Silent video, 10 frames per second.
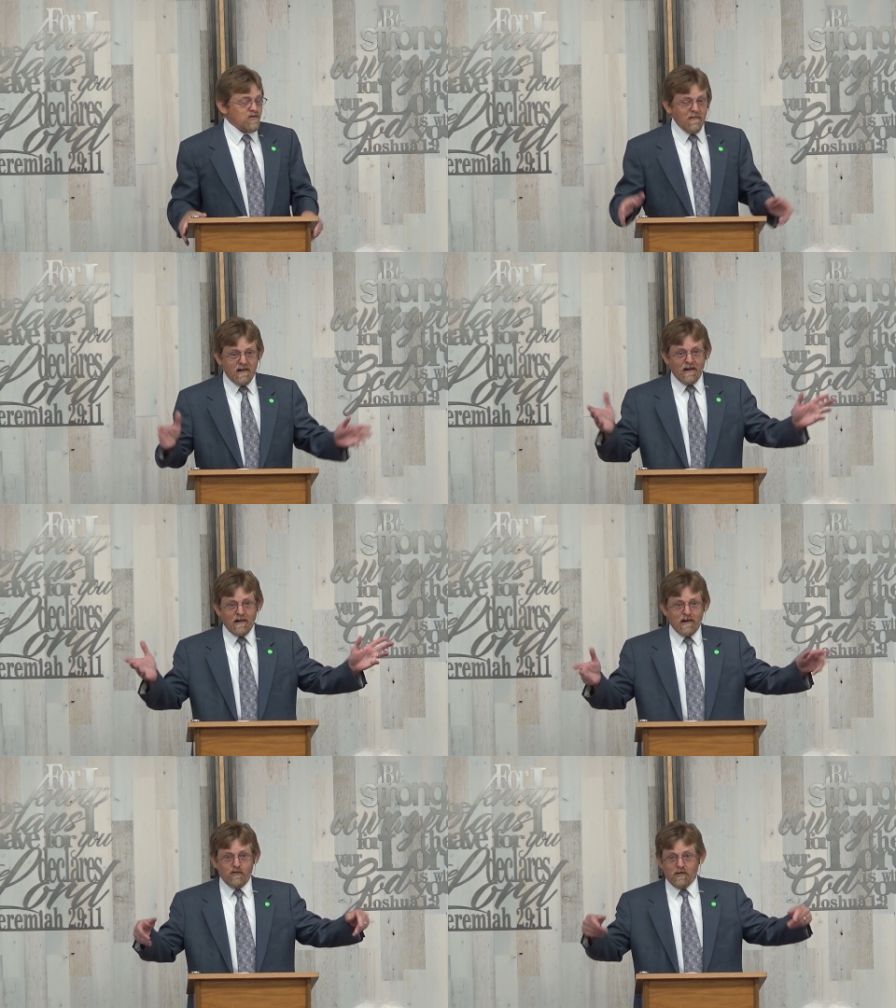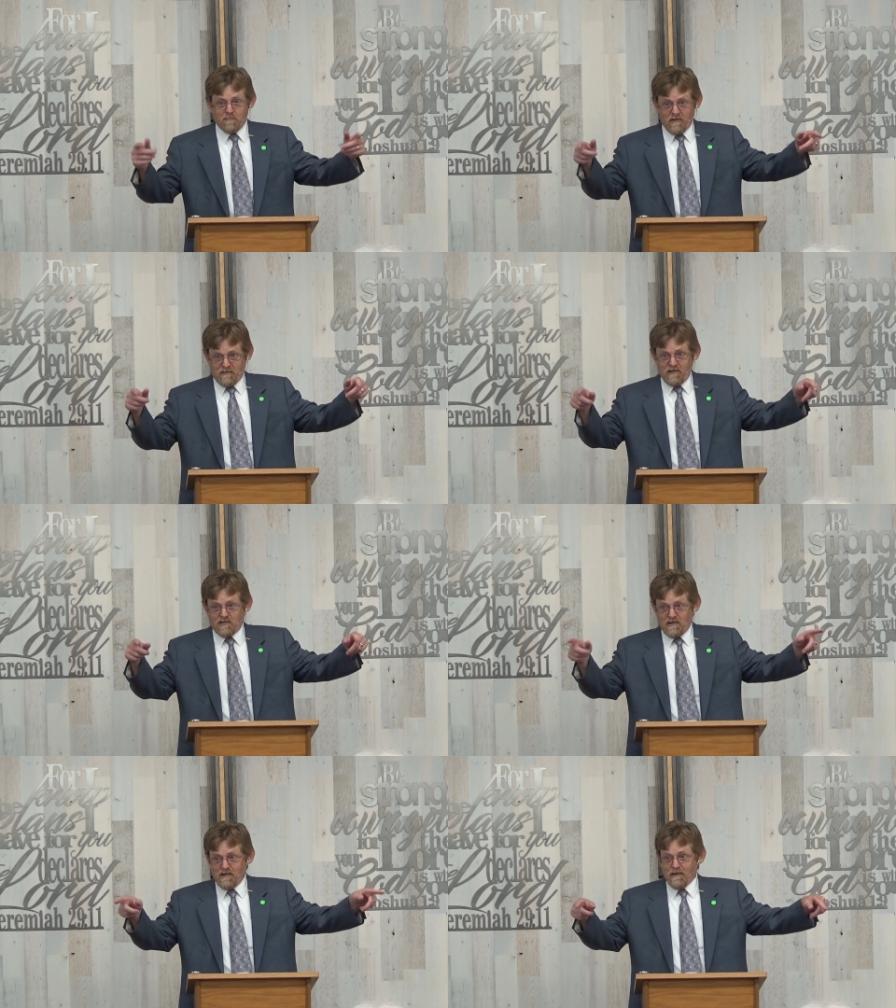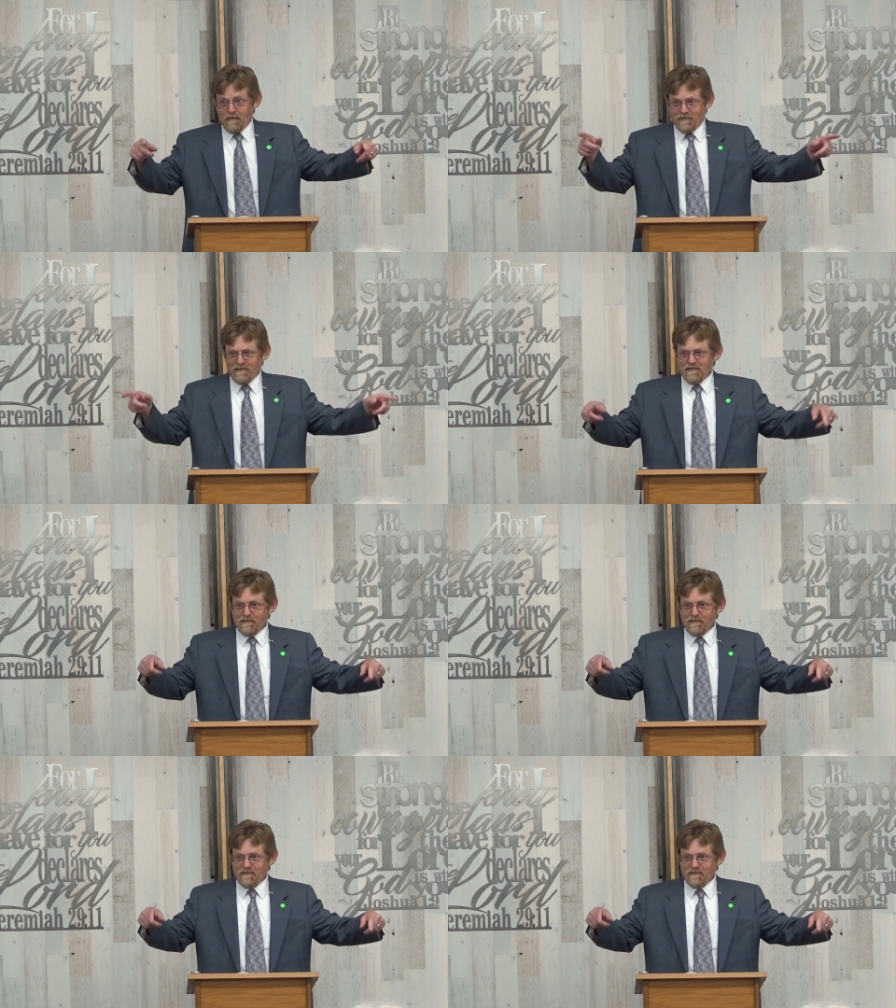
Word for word: You might not know it, but it's in there.